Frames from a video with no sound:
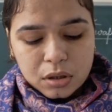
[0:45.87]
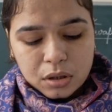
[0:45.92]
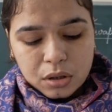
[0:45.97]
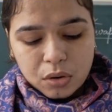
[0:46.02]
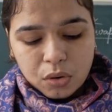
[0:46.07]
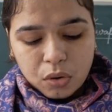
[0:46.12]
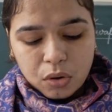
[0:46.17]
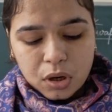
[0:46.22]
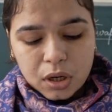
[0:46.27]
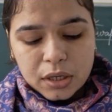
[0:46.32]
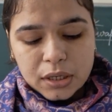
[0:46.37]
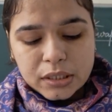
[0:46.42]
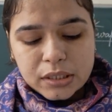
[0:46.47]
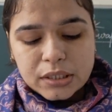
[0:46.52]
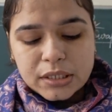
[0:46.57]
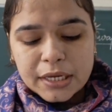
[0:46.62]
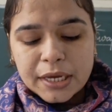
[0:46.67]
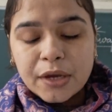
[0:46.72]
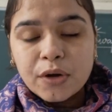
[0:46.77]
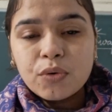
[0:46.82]
called
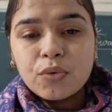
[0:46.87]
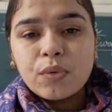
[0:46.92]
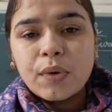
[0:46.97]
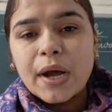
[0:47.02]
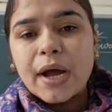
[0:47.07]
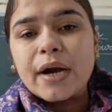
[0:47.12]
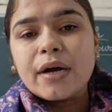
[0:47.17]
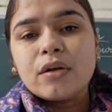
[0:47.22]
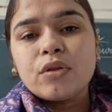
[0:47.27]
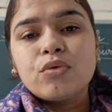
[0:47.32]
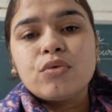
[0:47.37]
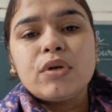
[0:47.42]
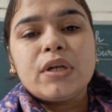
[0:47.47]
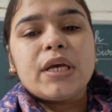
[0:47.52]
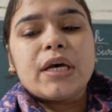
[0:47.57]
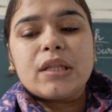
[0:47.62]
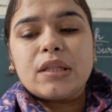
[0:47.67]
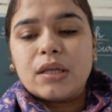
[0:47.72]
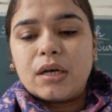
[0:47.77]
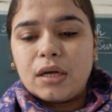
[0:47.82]
Tinku at
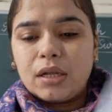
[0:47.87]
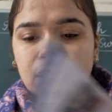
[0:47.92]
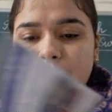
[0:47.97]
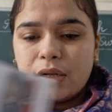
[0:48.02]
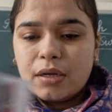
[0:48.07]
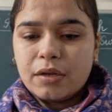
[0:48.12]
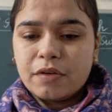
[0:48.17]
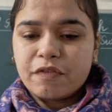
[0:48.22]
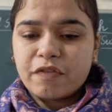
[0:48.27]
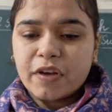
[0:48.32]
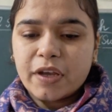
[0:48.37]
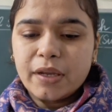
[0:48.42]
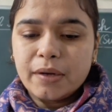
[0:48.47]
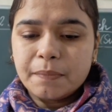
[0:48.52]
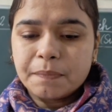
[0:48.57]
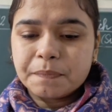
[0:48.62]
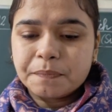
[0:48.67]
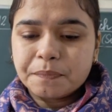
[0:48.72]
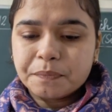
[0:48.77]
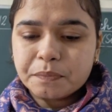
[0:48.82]
Dulyatal.
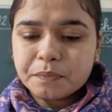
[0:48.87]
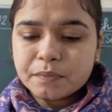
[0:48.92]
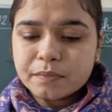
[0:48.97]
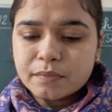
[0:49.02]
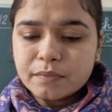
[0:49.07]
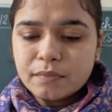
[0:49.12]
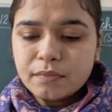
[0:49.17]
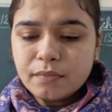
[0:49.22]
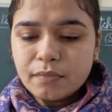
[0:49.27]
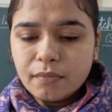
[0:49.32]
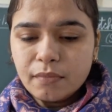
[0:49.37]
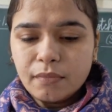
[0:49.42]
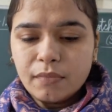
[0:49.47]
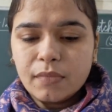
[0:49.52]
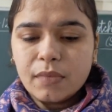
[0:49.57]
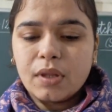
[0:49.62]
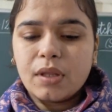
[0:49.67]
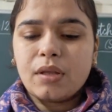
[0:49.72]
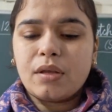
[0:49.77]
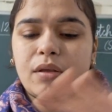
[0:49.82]
Fine.
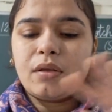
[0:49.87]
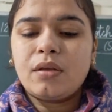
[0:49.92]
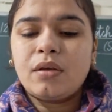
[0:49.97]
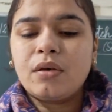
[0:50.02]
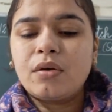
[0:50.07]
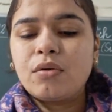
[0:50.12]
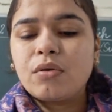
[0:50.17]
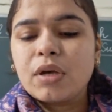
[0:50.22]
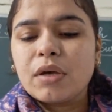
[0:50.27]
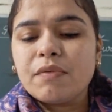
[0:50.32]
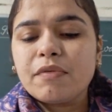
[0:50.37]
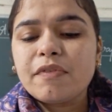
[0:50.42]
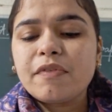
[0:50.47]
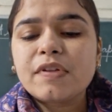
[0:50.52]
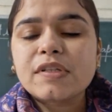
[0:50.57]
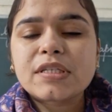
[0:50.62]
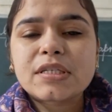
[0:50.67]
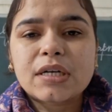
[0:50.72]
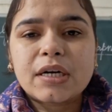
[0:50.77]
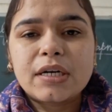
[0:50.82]
Okay, we
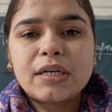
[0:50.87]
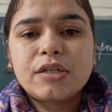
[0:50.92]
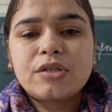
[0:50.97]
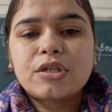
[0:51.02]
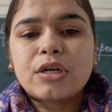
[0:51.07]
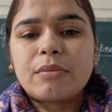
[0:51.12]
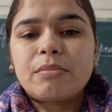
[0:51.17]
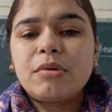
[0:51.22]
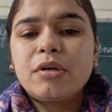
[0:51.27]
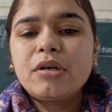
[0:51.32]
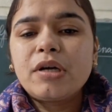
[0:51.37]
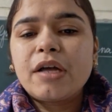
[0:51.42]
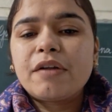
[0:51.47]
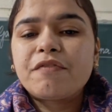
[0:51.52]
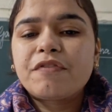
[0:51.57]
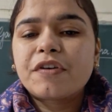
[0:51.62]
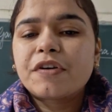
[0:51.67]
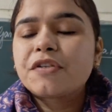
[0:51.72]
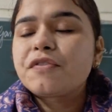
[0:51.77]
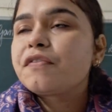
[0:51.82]
will start the chapter
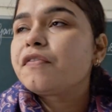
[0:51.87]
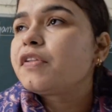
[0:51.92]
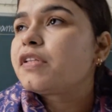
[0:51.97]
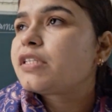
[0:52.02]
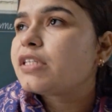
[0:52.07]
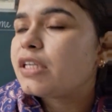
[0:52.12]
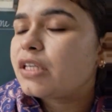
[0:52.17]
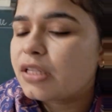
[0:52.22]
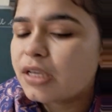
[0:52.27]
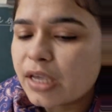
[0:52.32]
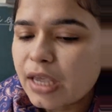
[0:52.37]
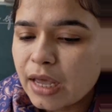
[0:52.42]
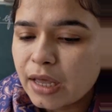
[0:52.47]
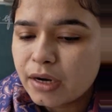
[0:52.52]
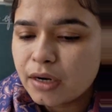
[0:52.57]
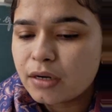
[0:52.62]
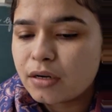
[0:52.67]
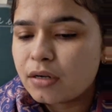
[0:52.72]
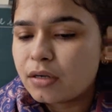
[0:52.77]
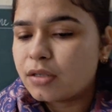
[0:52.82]
and first we will see the
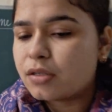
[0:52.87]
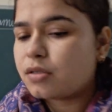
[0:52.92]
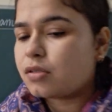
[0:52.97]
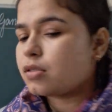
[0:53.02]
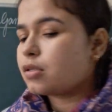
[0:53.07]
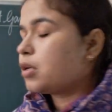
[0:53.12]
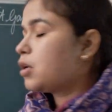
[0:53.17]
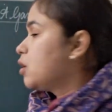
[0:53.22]
characters